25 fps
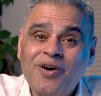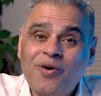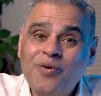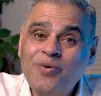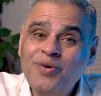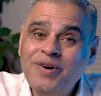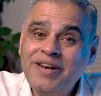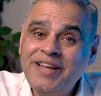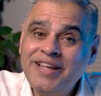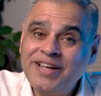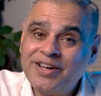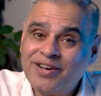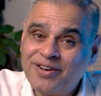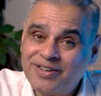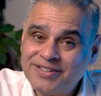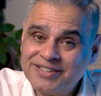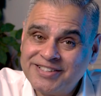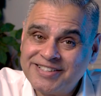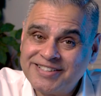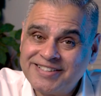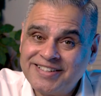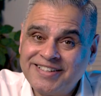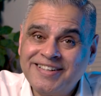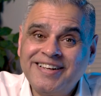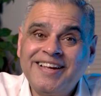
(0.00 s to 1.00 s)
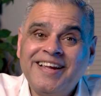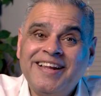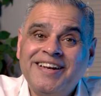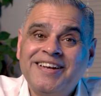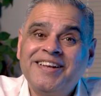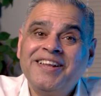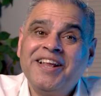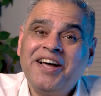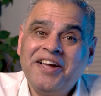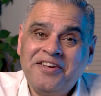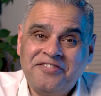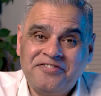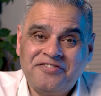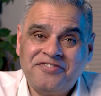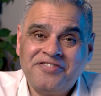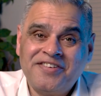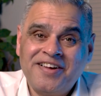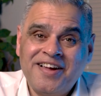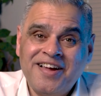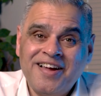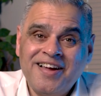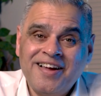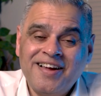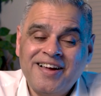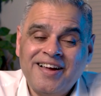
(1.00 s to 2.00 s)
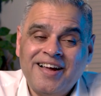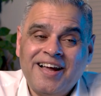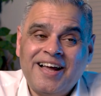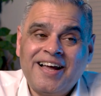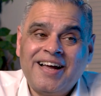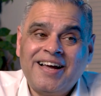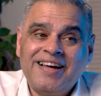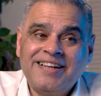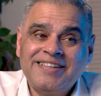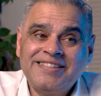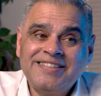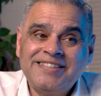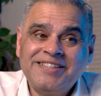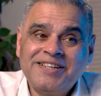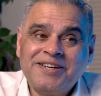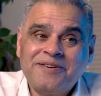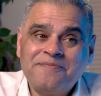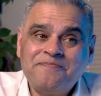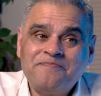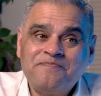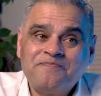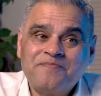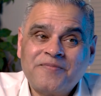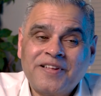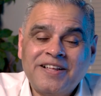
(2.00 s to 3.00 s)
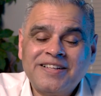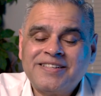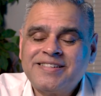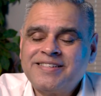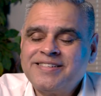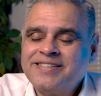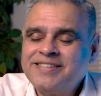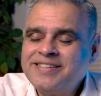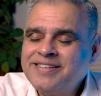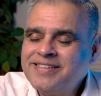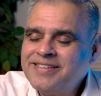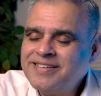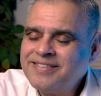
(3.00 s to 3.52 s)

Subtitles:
only constant in life. And it's